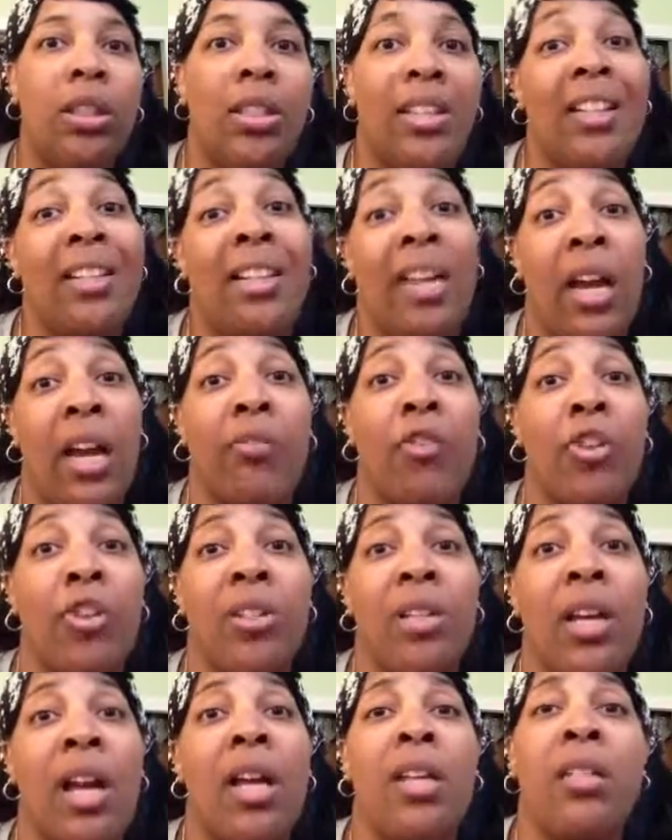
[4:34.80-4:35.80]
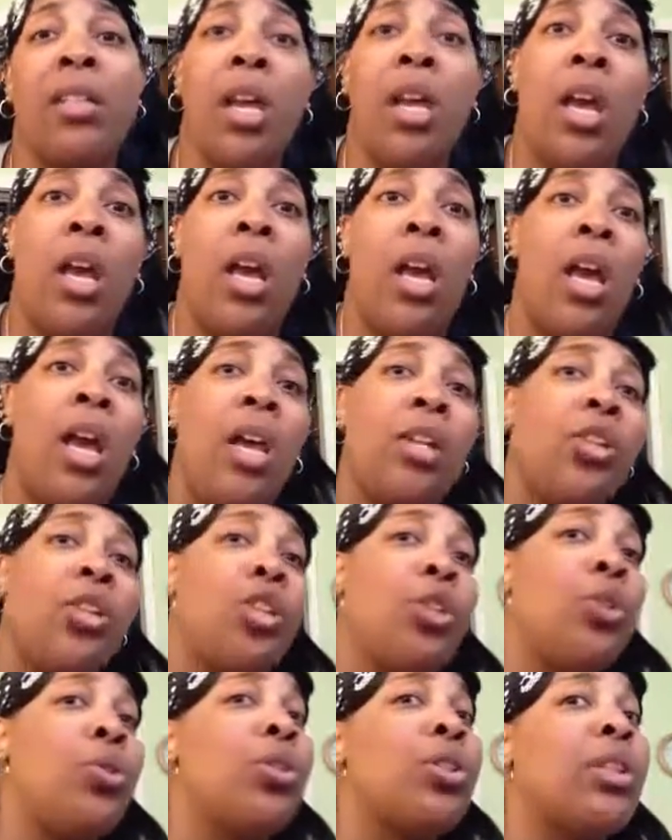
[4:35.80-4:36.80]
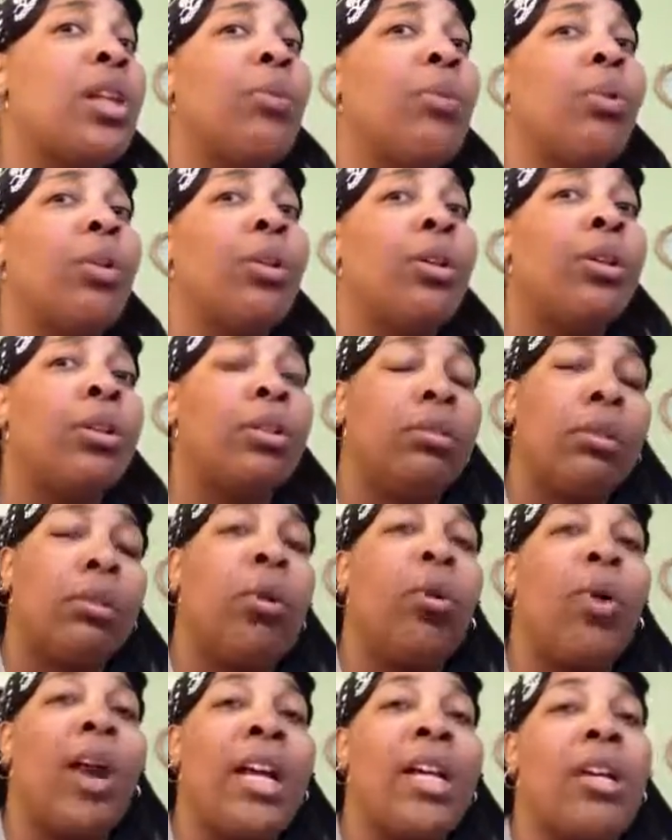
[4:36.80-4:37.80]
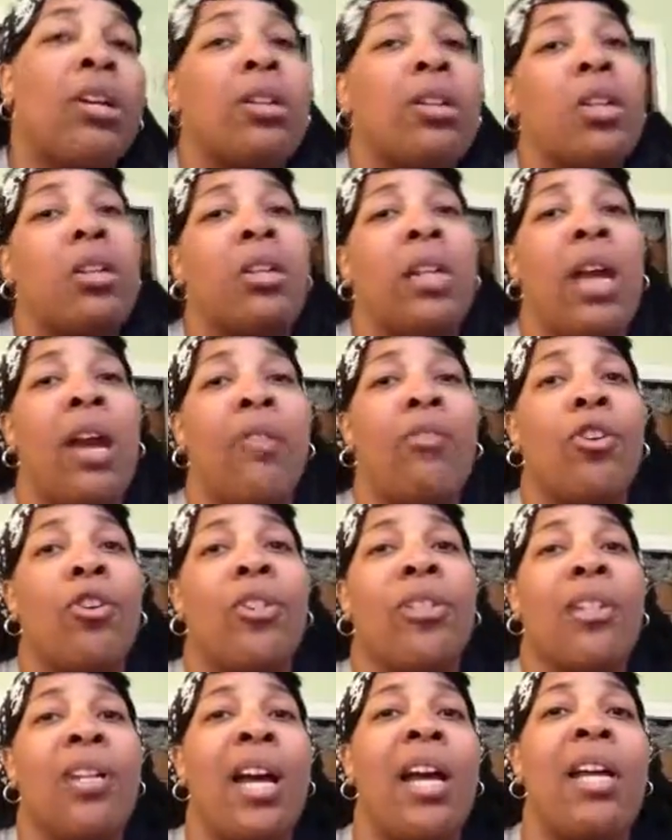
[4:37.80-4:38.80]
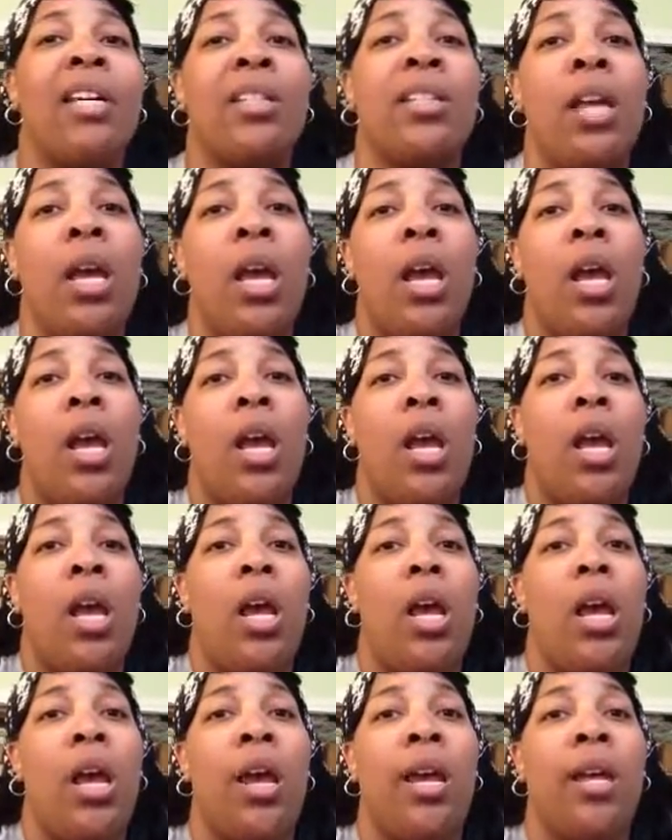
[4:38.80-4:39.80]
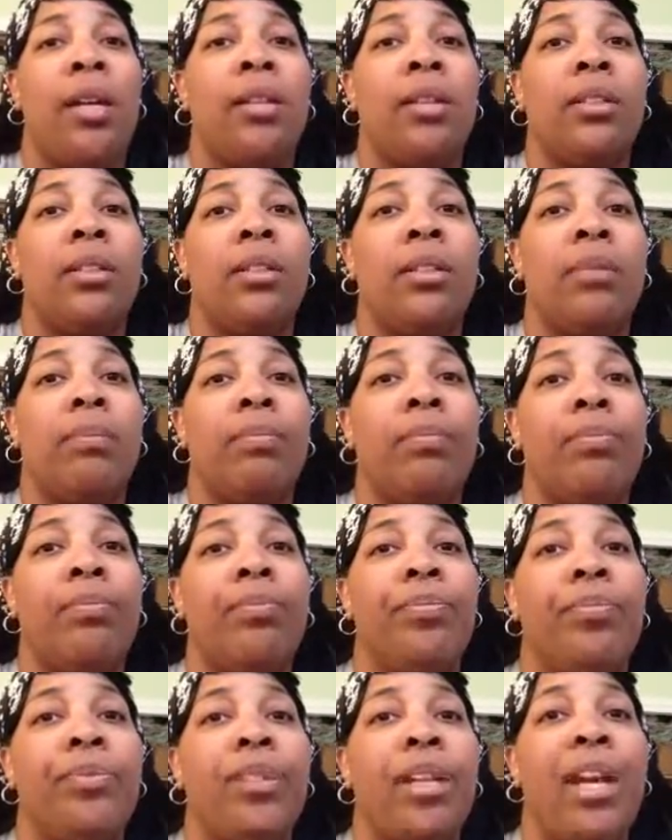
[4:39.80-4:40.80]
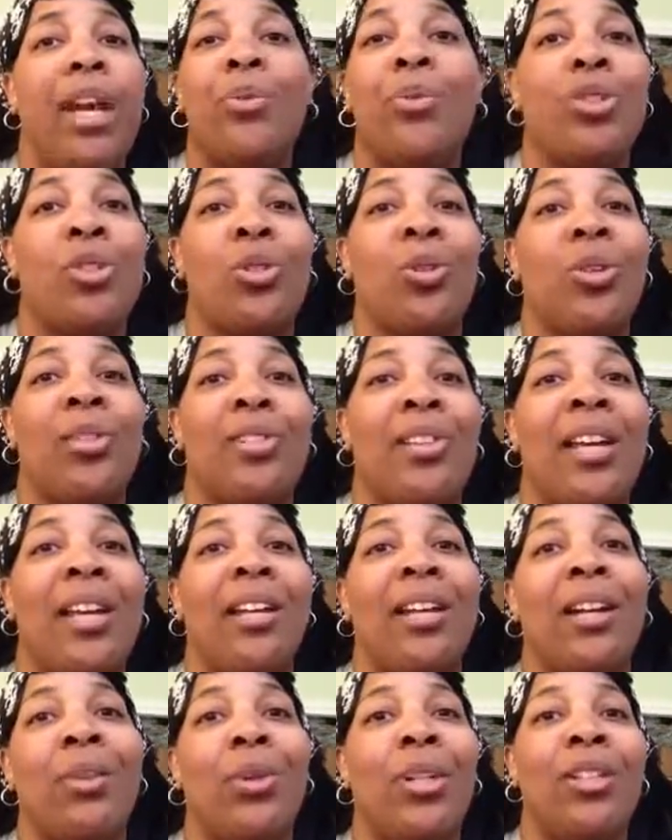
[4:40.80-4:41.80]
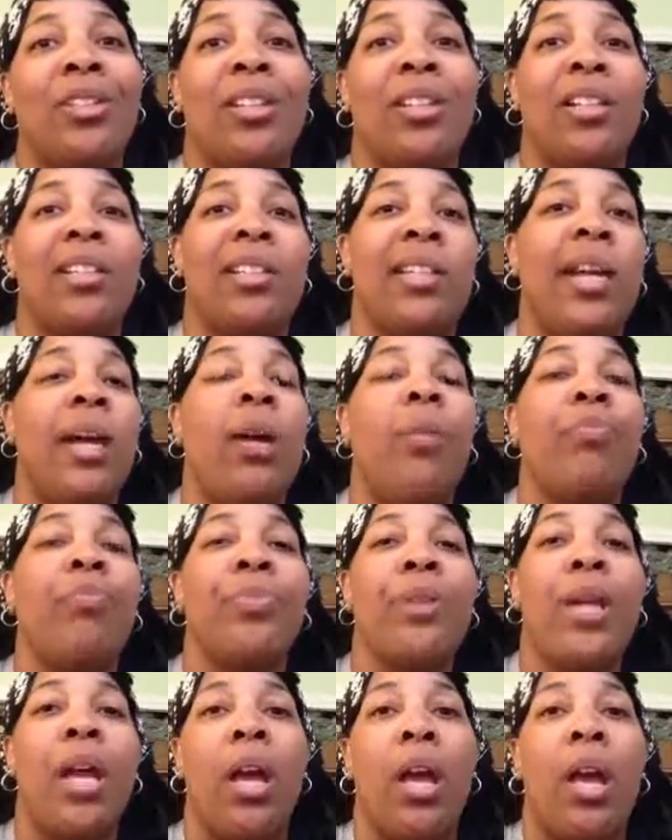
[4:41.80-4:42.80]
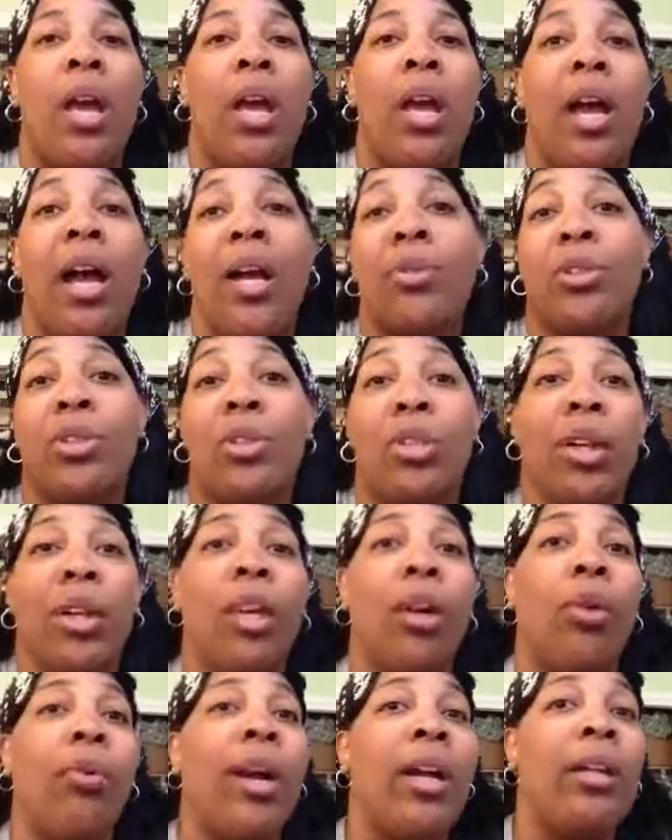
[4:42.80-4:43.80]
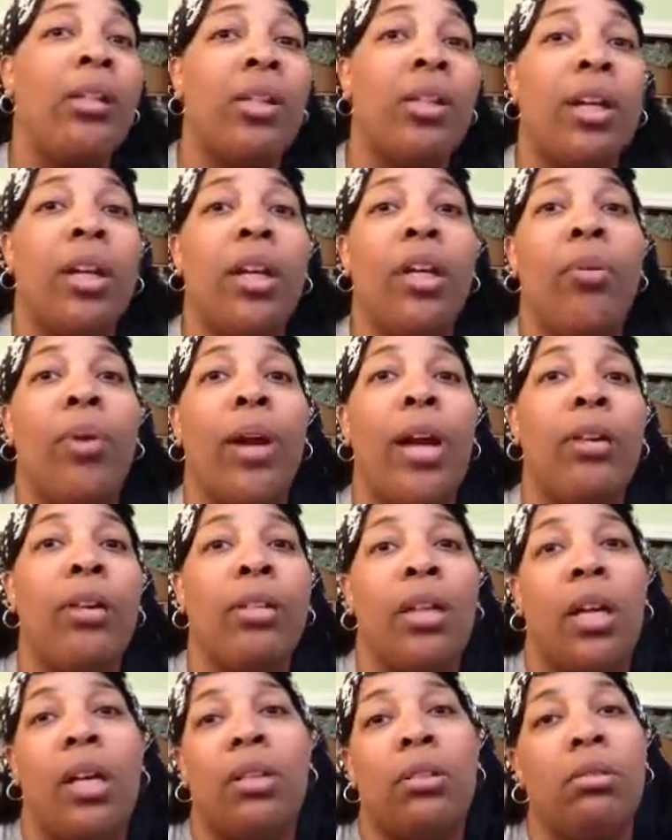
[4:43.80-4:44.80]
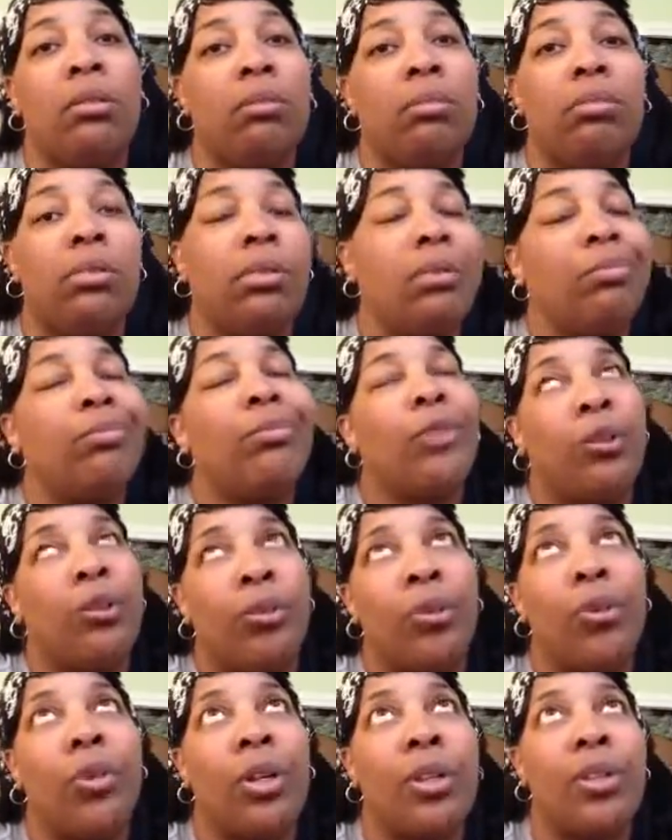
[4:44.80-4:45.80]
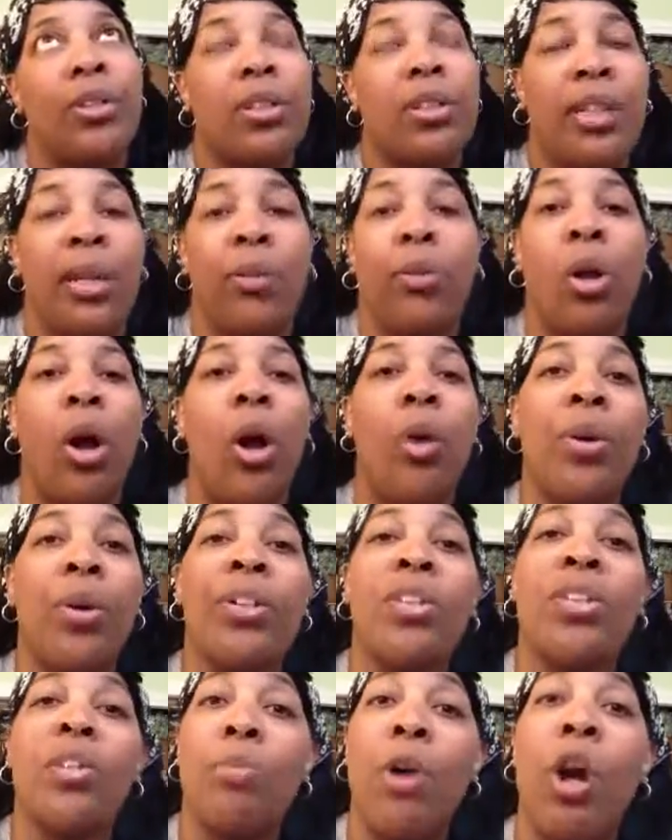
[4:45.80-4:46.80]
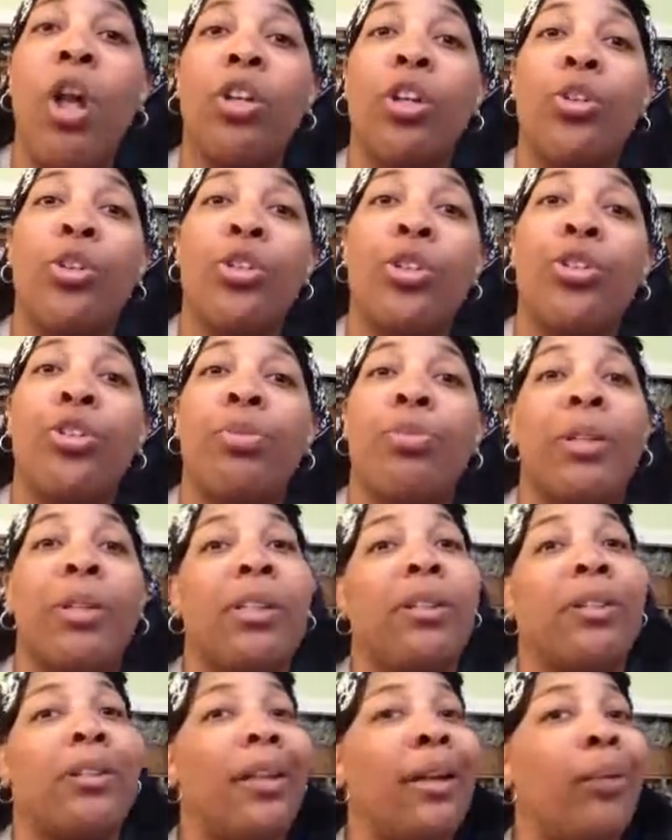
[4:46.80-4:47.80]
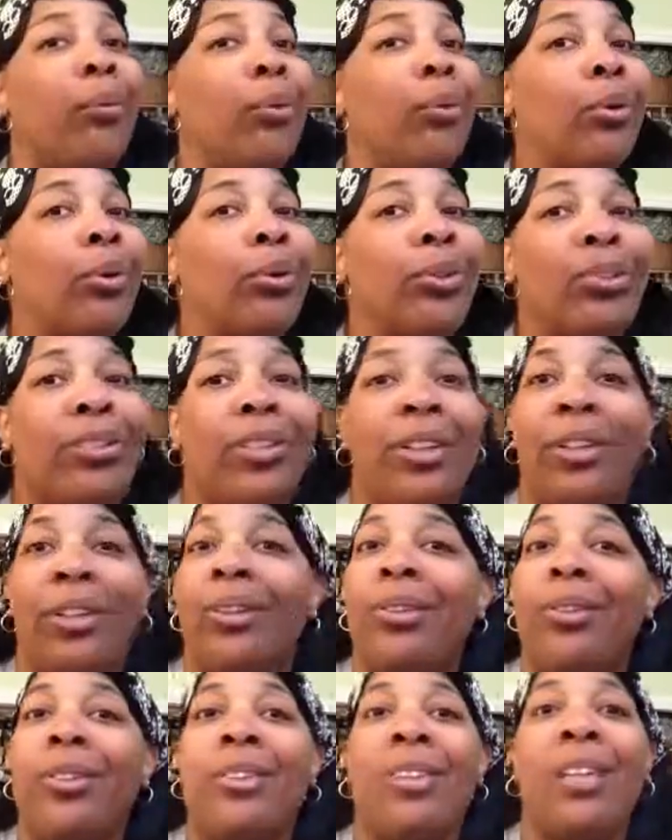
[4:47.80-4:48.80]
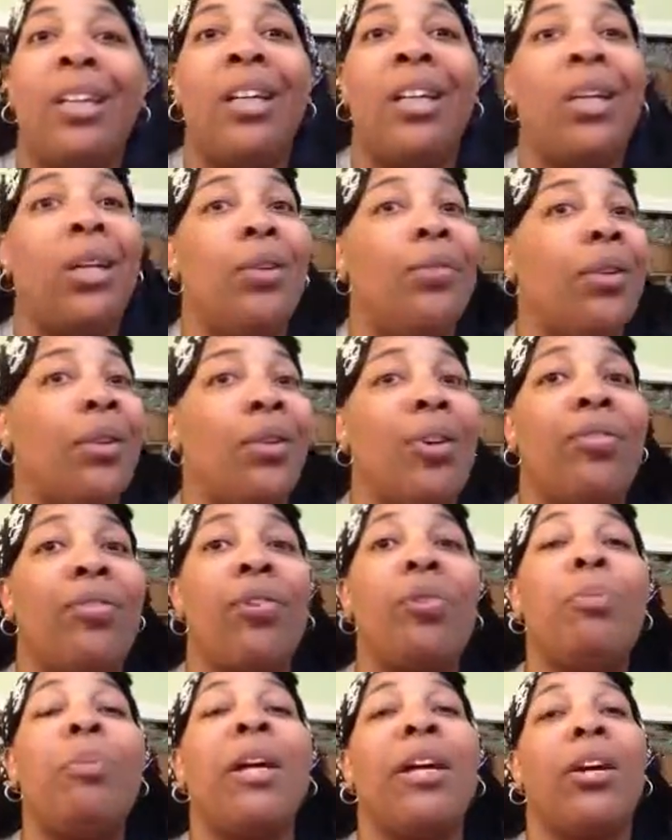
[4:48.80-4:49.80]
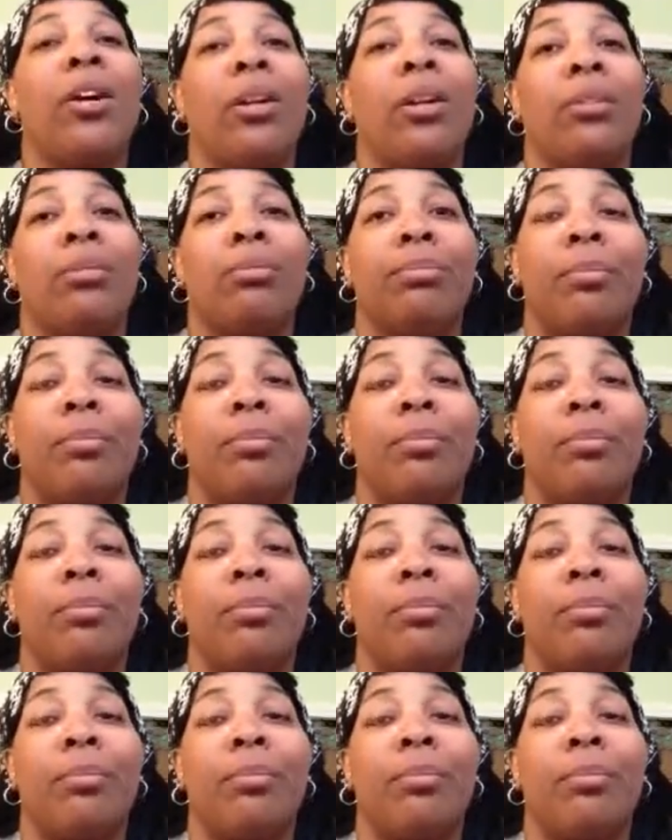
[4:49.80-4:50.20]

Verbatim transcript: than the average size, and shoes that were greater than the average size. And I was so excited I went to the sale. I was looking around, looking around, and of course they were always smaller shoes, but they were still very few bigger